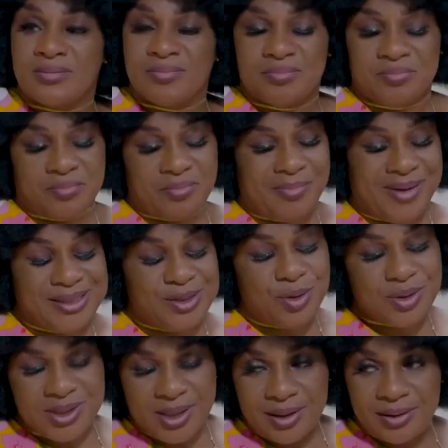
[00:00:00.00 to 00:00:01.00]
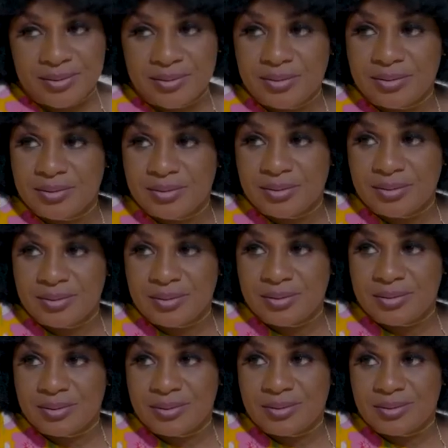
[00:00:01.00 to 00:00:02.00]
My daughter,
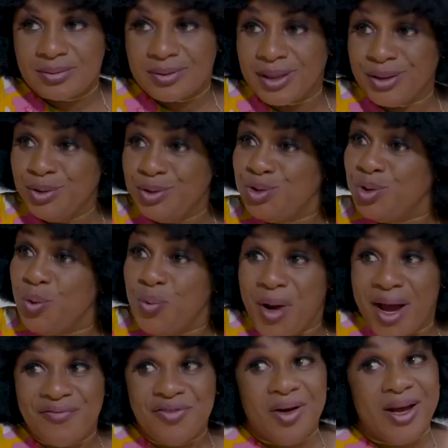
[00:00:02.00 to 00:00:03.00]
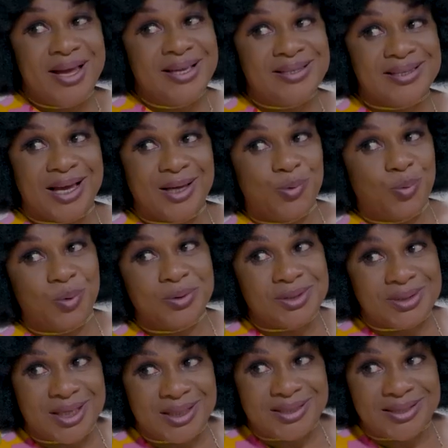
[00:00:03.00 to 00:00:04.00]
are you sure we have not entered one
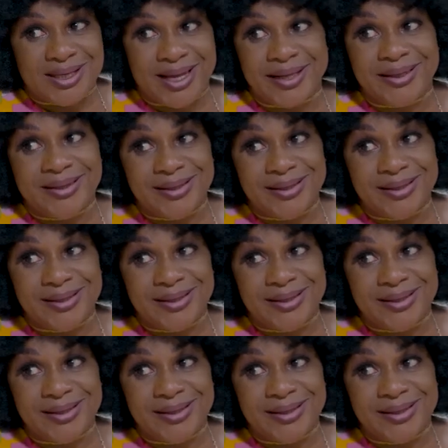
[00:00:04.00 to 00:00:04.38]
chance like